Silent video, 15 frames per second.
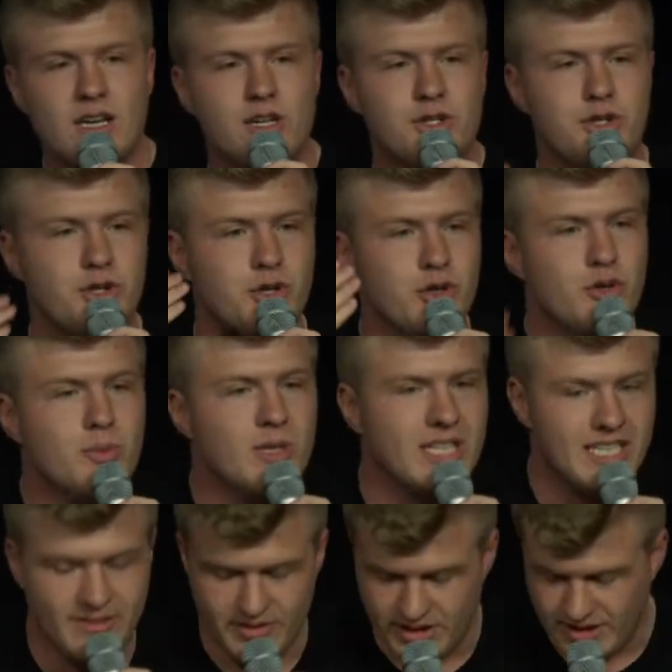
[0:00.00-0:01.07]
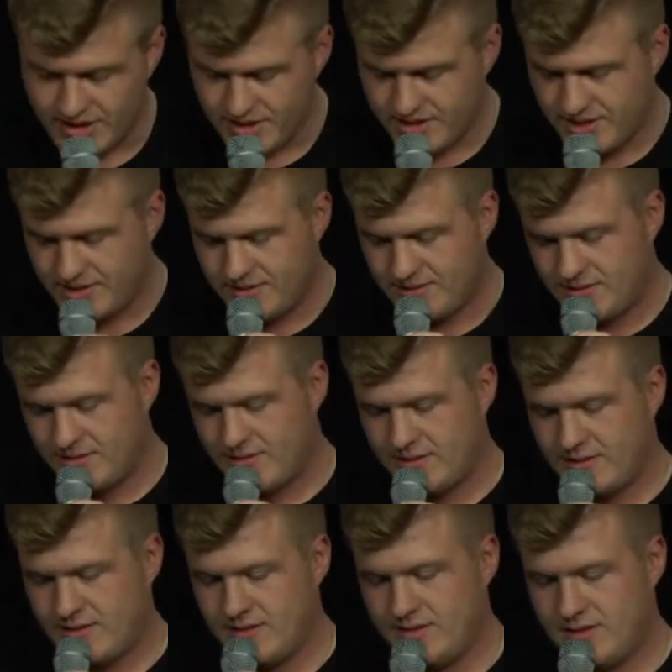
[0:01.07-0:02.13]
Do you believe this?
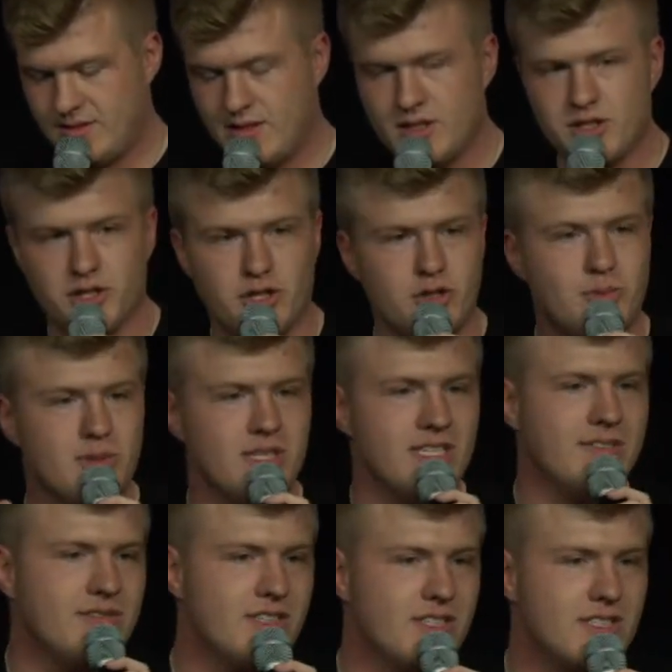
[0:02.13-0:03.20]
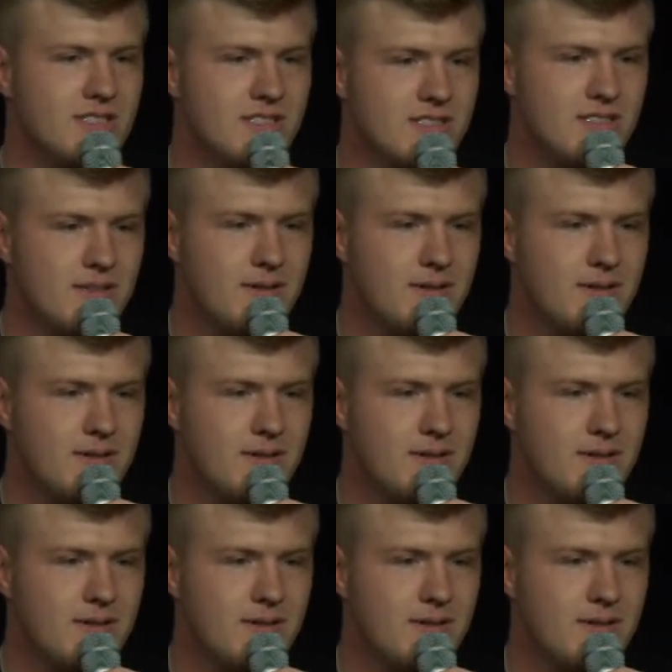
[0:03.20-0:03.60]
Do you believe this?